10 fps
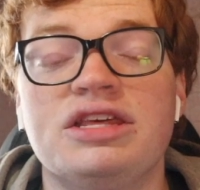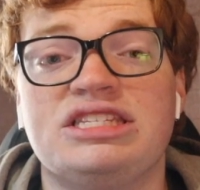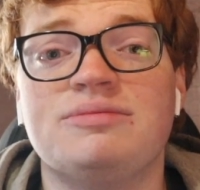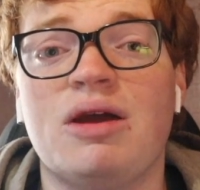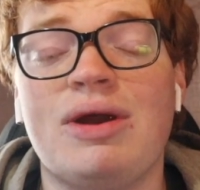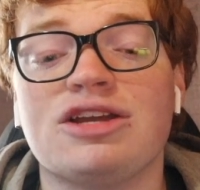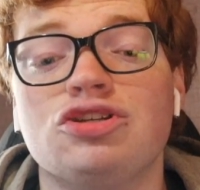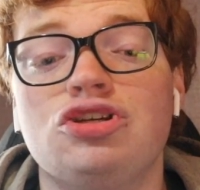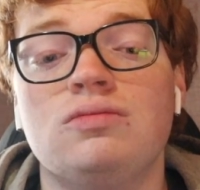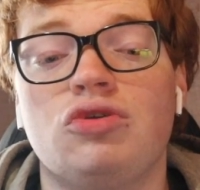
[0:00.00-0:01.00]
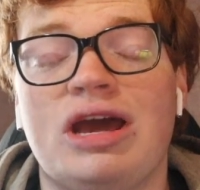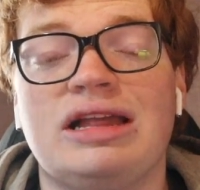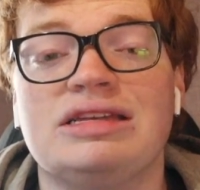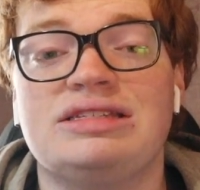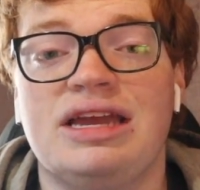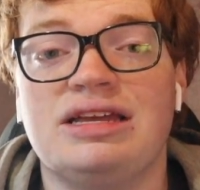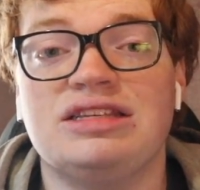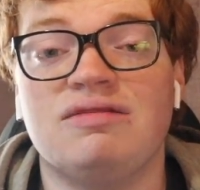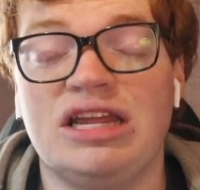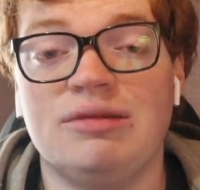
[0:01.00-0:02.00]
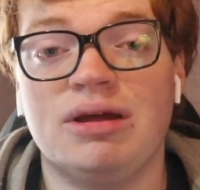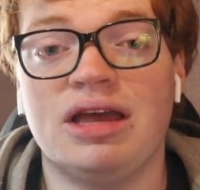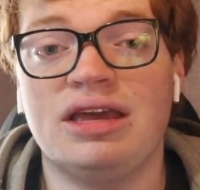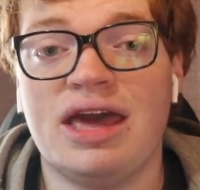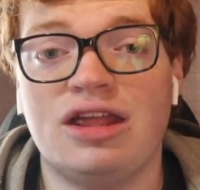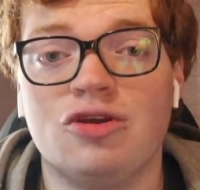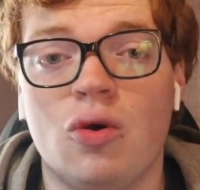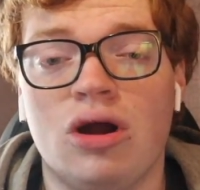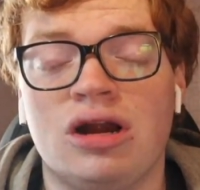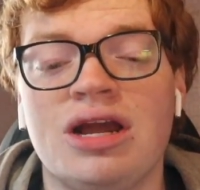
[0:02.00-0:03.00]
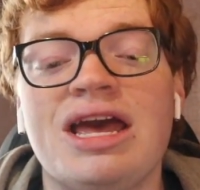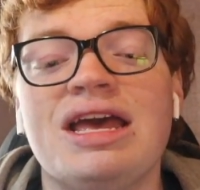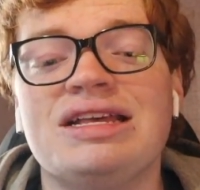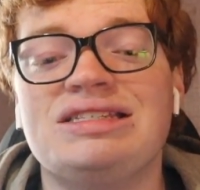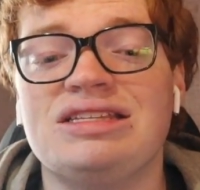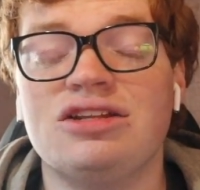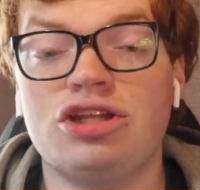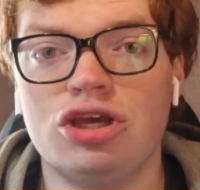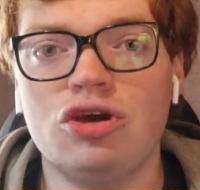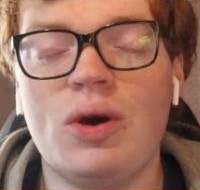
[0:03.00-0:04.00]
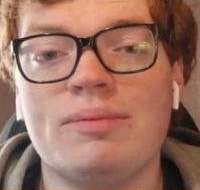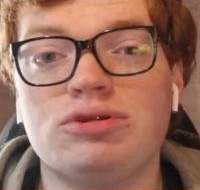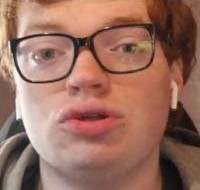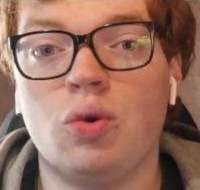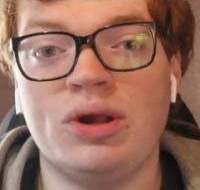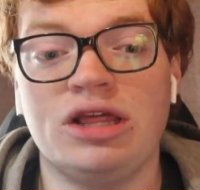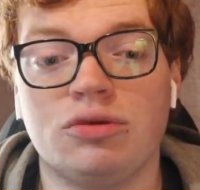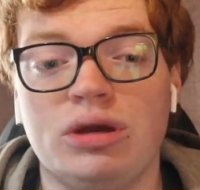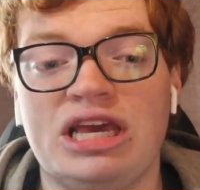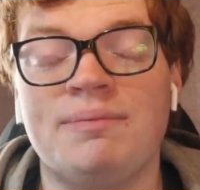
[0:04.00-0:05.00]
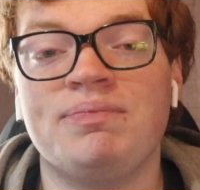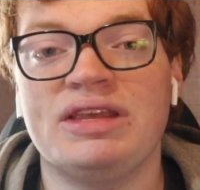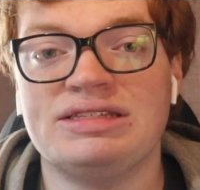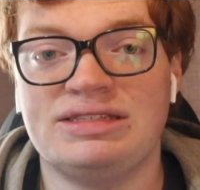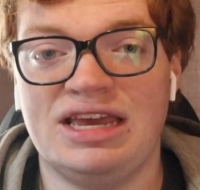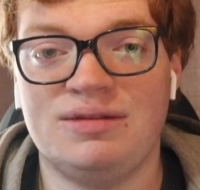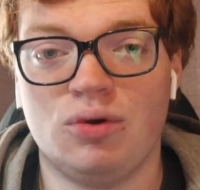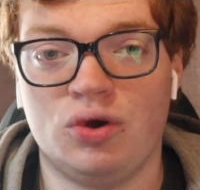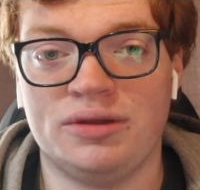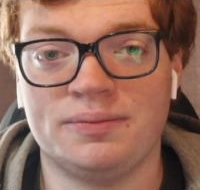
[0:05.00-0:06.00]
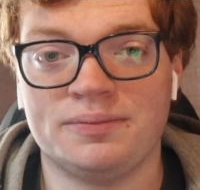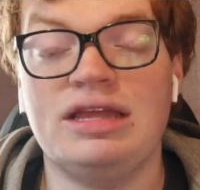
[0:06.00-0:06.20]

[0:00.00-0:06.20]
This is my reaction to Miraculous Tales of Ladybug and Cat Noir, Season two, Episode twenty-three, Sandboy.